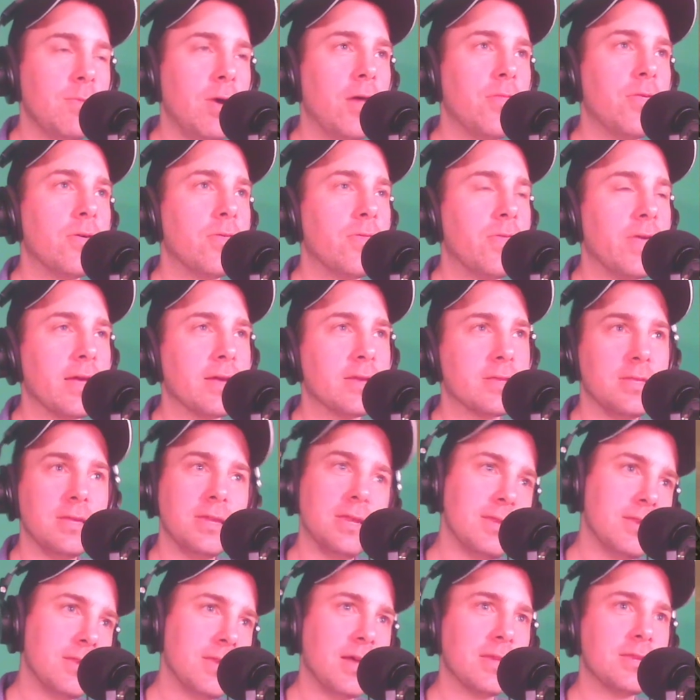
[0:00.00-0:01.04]
other things that
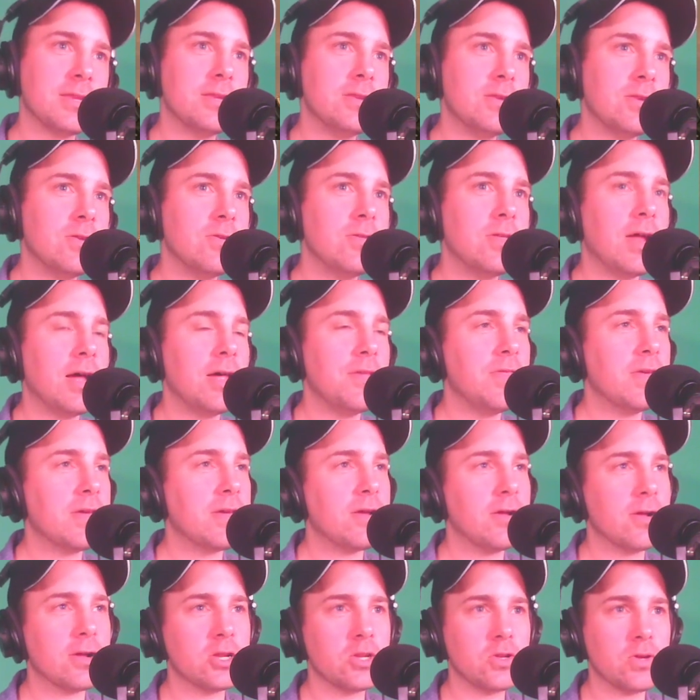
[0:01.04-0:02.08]
it doesn't do that I think
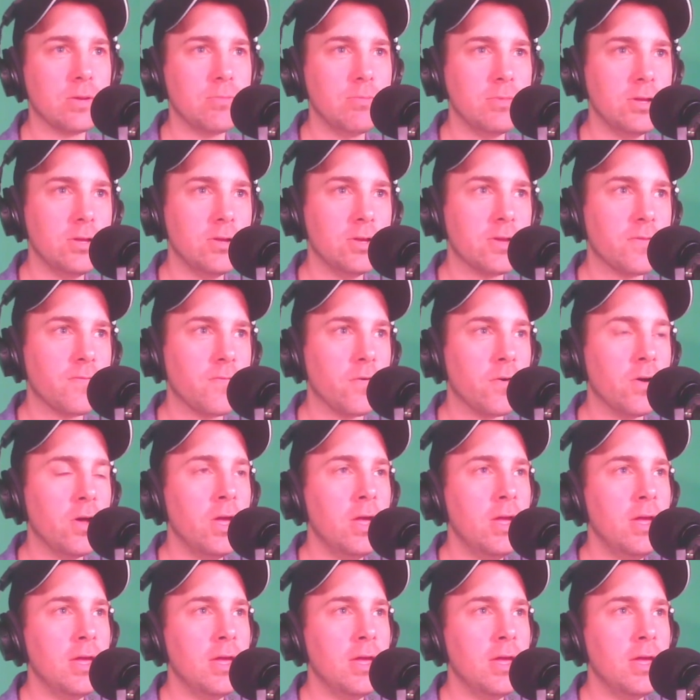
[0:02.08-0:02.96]
are extremely useful.